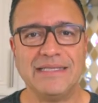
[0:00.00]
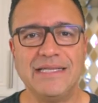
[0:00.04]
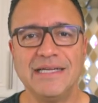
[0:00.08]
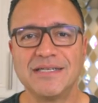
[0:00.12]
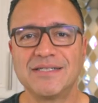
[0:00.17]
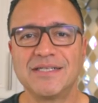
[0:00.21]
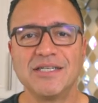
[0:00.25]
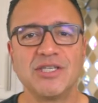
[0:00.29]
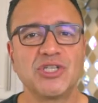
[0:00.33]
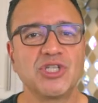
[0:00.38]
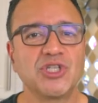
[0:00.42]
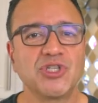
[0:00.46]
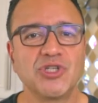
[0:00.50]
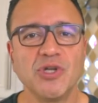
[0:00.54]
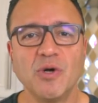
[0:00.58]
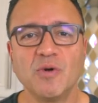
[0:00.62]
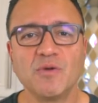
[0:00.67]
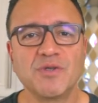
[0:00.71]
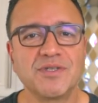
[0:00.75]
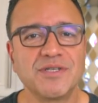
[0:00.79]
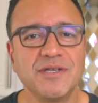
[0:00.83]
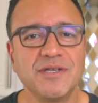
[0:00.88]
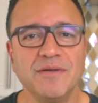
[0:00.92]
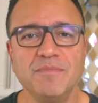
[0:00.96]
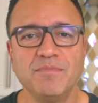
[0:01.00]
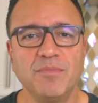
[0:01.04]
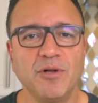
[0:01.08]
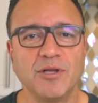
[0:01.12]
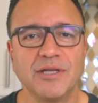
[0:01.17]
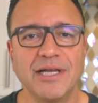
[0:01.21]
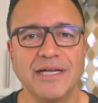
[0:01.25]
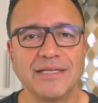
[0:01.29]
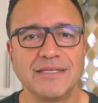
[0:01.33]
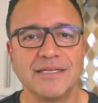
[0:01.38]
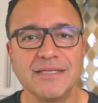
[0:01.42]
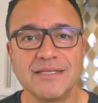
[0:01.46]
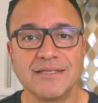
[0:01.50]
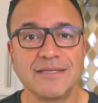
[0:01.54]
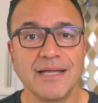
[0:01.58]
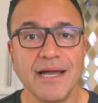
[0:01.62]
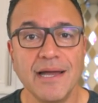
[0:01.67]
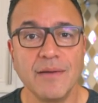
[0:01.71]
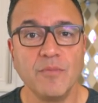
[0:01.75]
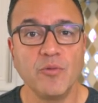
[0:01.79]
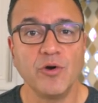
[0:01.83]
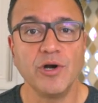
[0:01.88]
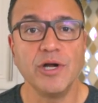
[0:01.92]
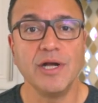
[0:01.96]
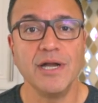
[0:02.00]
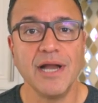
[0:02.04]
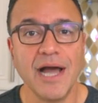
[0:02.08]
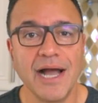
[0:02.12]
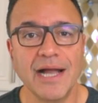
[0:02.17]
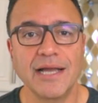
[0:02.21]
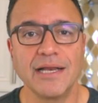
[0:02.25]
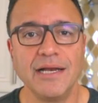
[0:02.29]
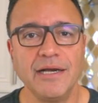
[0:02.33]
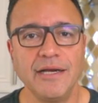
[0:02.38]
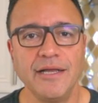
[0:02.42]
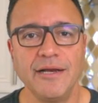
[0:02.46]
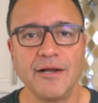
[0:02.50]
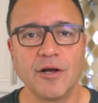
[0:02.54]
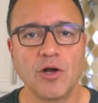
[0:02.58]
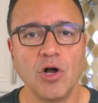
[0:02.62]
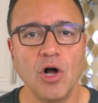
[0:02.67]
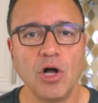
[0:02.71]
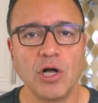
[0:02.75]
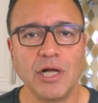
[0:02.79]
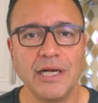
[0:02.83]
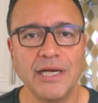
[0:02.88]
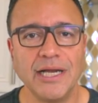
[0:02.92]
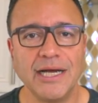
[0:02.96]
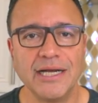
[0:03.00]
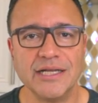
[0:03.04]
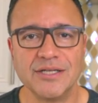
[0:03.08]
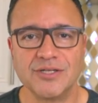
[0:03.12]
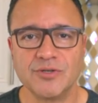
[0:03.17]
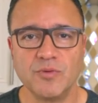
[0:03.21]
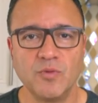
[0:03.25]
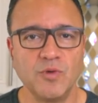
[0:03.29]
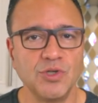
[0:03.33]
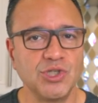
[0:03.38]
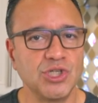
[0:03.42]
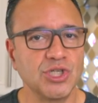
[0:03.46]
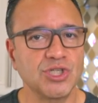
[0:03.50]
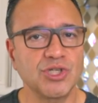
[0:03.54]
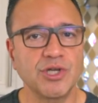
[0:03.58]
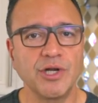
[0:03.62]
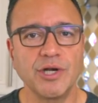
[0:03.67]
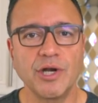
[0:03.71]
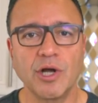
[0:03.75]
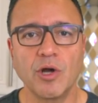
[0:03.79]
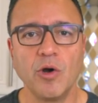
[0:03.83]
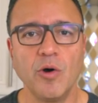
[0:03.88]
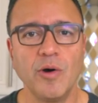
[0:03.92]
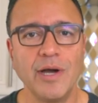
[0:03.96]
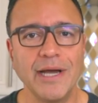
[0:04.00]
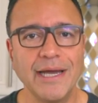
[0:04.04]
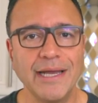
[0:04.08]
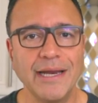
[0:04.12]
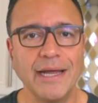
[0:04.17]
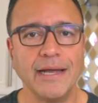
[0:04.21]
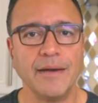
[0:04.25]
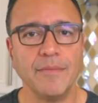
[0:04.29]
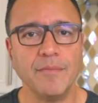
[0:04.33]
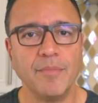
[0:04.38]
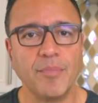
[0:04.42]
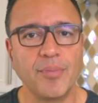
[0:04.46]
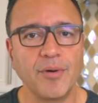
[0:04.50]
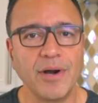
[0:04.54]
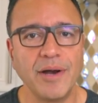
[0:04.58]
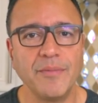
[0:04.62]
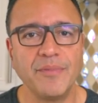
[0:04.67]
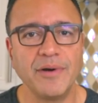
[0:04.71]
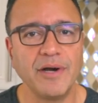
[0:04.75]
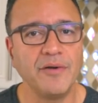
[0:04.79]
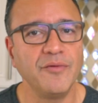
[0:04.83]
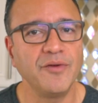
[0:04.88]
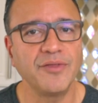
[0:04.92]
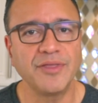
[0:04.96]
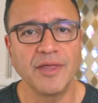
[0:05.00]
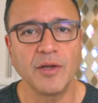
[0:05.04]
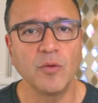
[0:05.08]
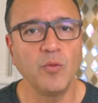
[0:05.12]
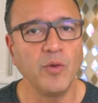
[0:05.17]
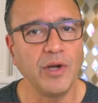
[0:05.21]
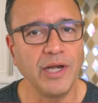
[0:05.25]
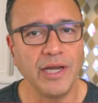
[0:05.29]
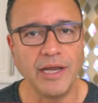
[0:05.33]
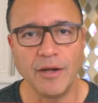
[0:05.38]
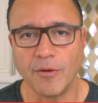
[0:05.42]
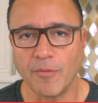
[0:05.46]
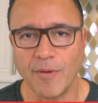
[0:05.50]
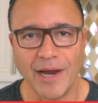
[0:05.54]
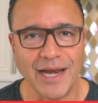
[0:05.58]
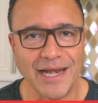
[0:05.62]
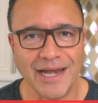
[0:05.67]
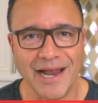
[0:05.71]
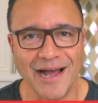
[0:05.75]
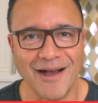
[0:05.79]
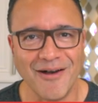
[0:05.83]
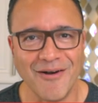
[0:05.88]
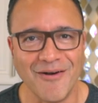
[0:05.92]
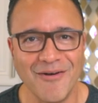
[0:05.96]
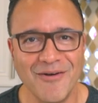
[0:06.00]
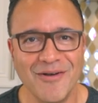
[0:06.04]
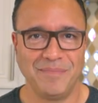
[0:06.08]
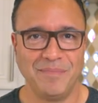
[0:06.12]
This is so simple that this time we're not gonna need a conga line, so we're just gonna go ahead and prep everything we need right now.